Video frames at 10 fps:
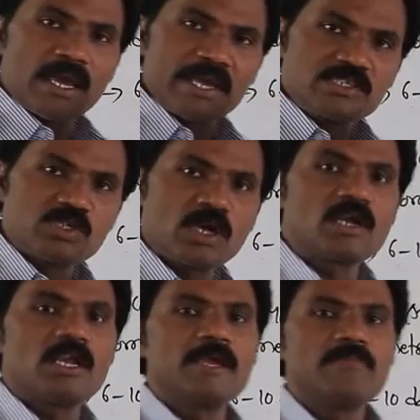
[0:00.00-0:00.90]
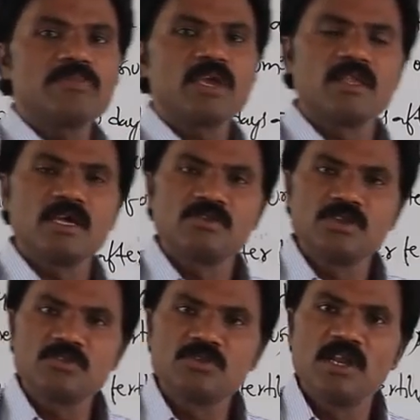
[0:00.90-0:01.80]
exactly either
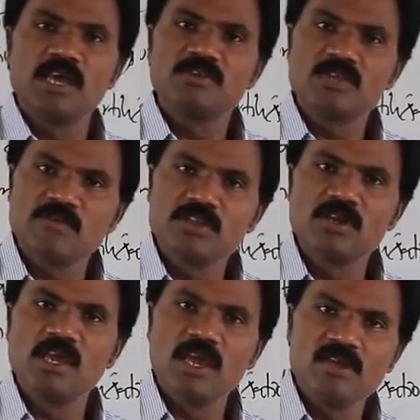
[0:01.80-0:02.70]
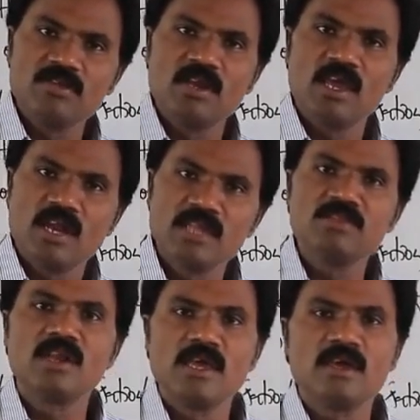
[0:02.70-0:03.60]
6th day, 7th day, 8th day,
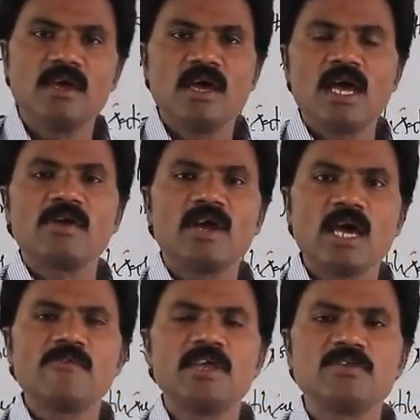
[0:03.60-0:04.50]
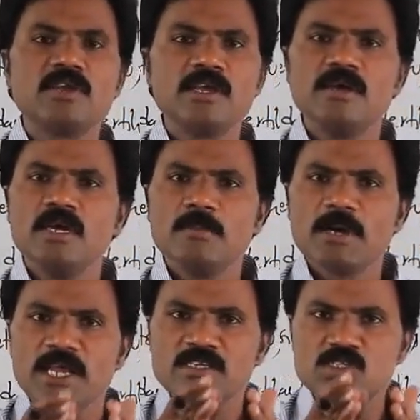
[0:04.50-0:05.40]
9th day, and averagely,
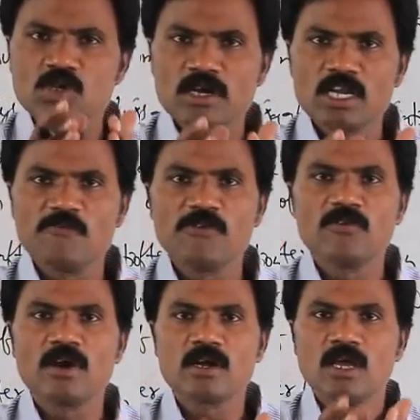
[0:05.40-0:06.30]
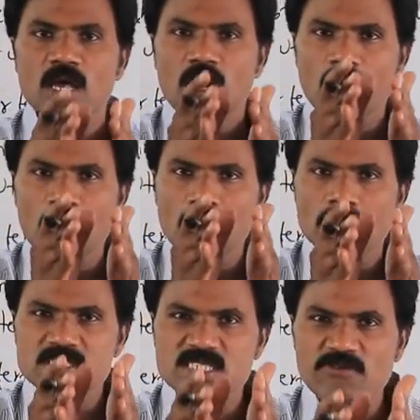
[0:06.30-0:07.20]
but exactly if you want,
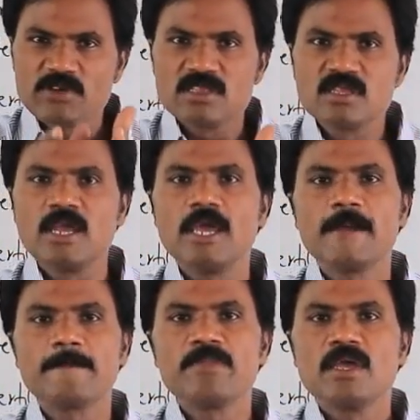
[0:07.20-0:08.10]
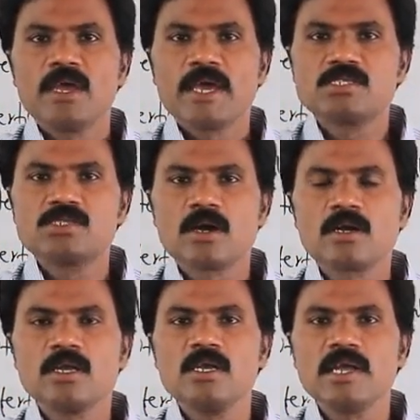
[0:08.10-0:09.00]
on 7th day,
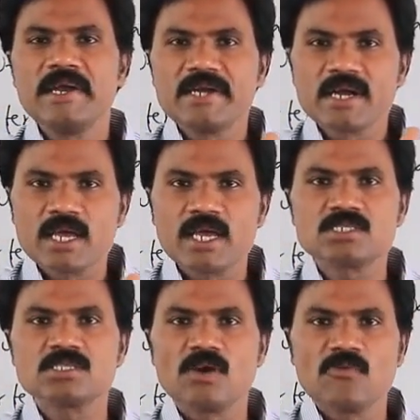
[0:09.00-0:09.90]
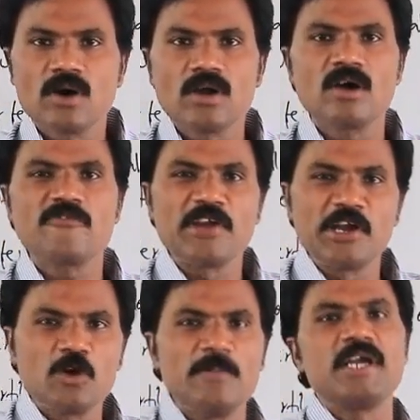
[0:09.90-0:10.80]
exactly it attached the wall of
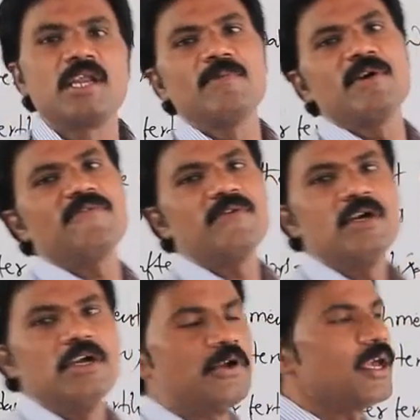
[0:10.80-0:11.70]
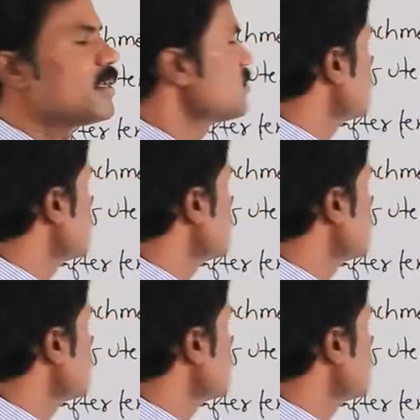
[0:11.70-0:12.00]
endometrium of uterus